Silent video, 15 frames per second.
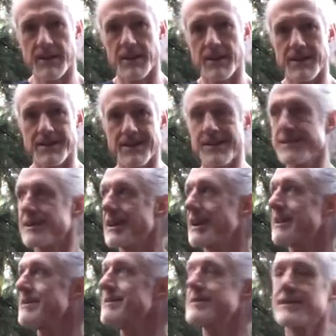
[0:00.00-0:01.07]
that it's kind
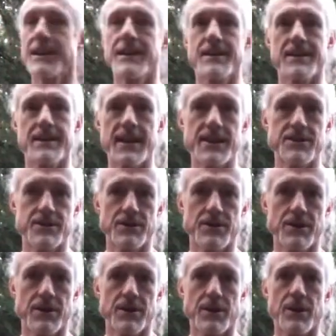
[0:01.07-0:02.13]
of second nature.
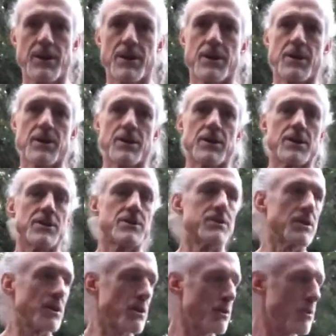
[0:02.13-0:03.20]

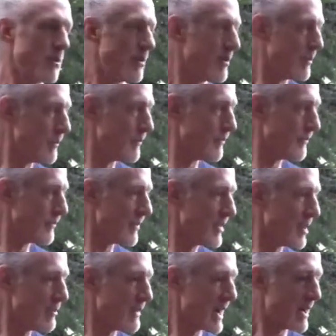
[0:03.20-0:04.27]
So
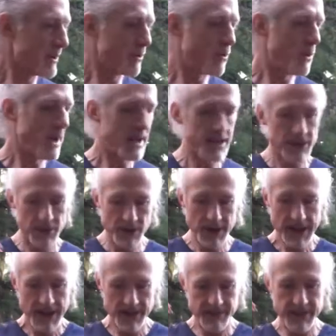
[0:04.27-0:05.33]
no matter what, you
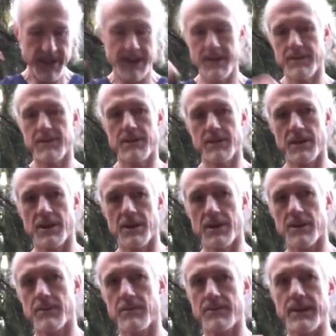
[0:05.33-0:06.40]
have that
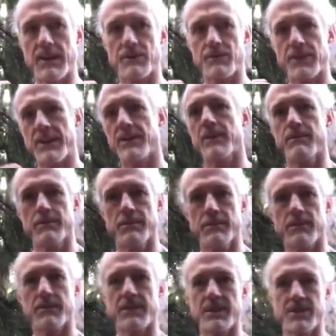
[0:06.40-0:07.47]
rhythm
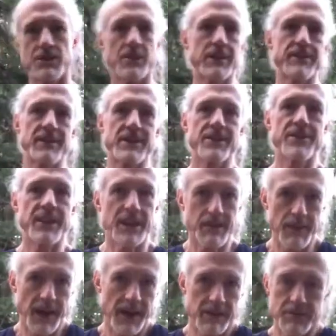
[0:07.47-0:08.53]
that you don't even need to think
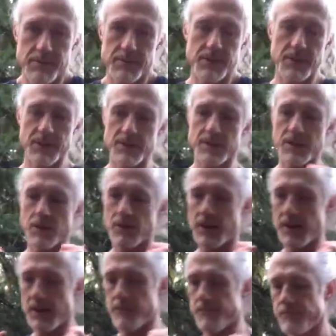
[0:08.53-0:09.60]
about. So
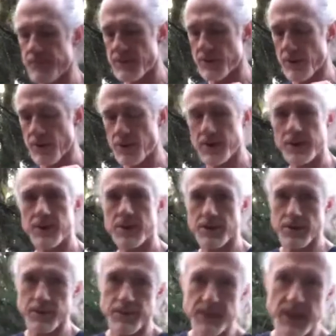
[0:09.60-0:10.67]
what I want you to
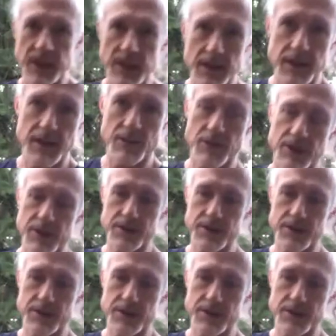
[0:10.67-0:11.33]
do, I want you